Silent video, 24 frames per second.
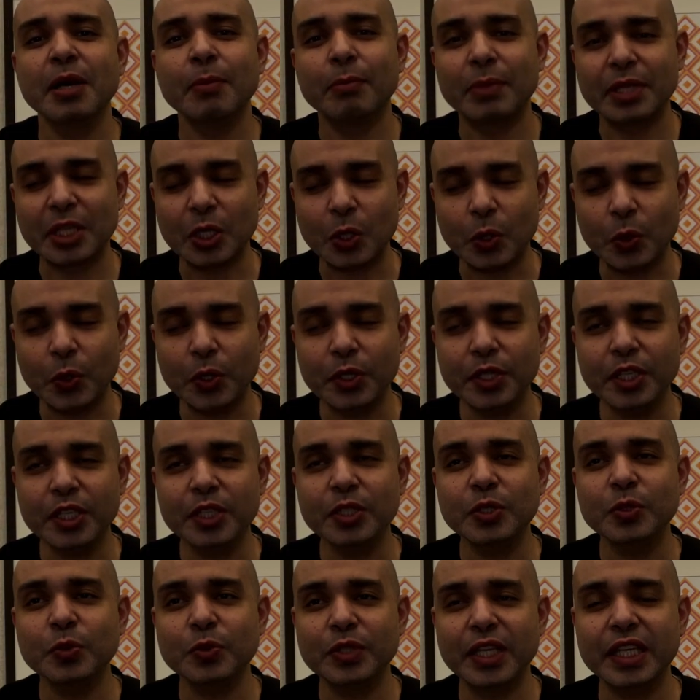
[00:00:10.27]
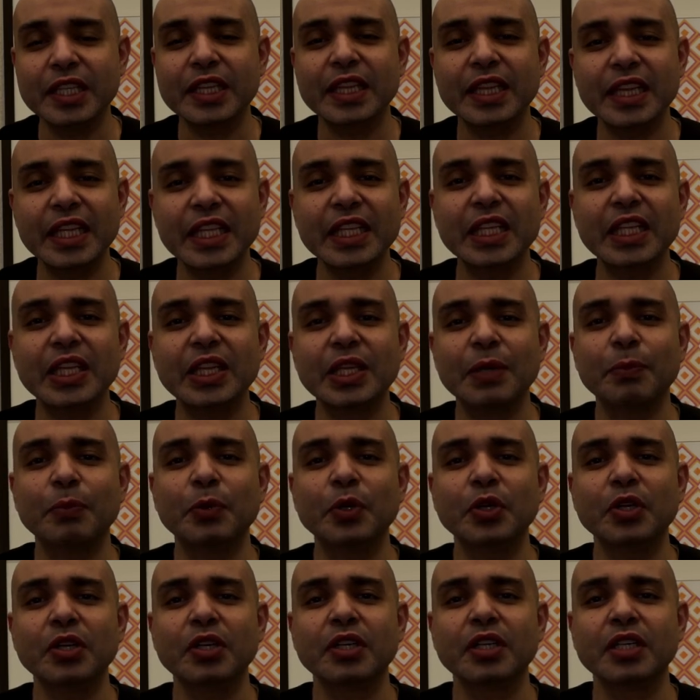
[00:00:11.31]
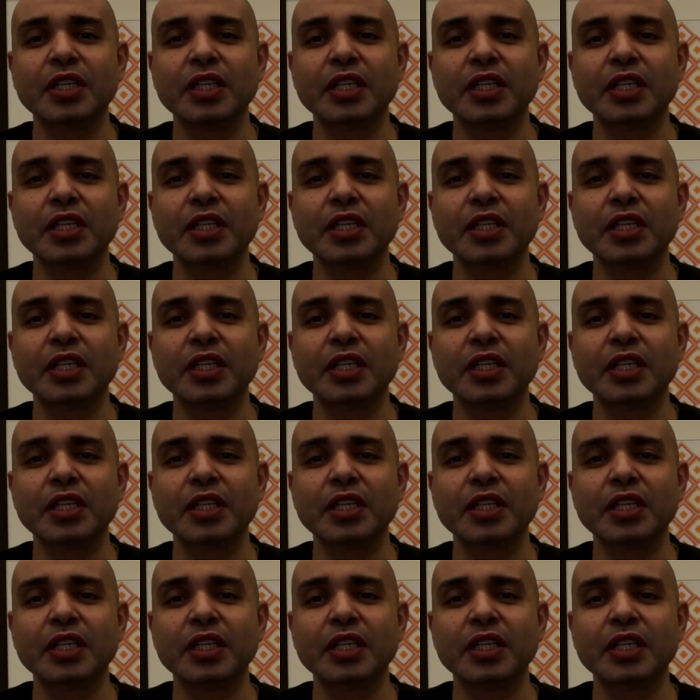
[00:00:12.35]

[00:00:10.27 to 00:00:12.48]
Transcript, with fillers: but according to that little number,